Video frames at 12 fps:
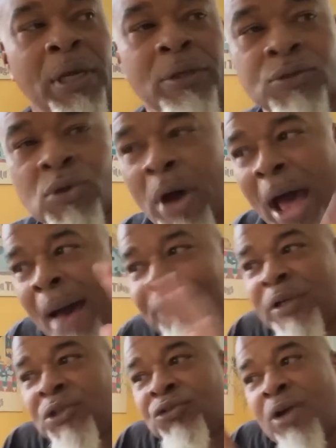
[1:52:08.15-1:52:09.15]
So
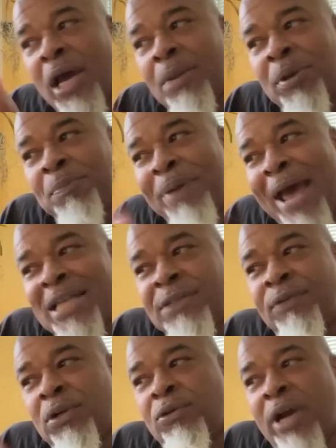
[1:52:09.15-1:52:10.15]
I'm just trying to be
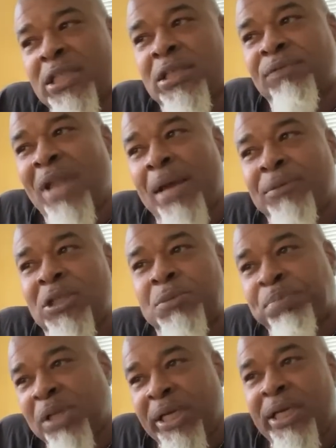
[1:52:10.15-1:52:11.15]
passive aggressive, like
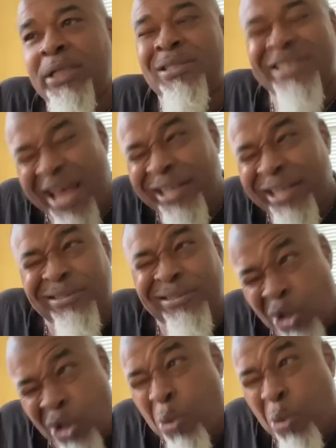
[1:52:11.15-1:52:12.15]
just please, kind of
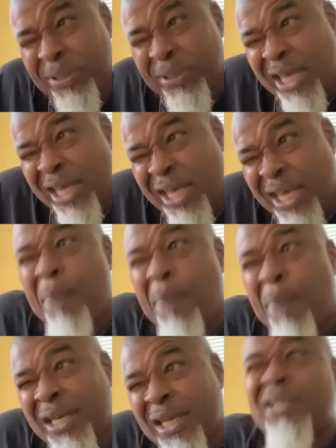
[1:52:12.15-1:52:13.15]
don't, but yeah, I
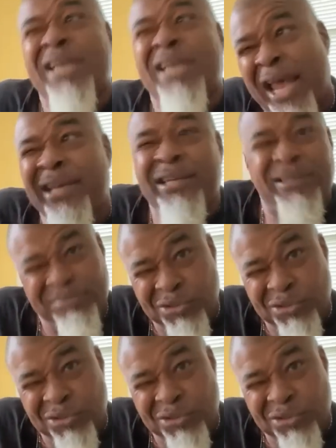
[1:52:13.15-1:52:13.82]
mean it, kind of,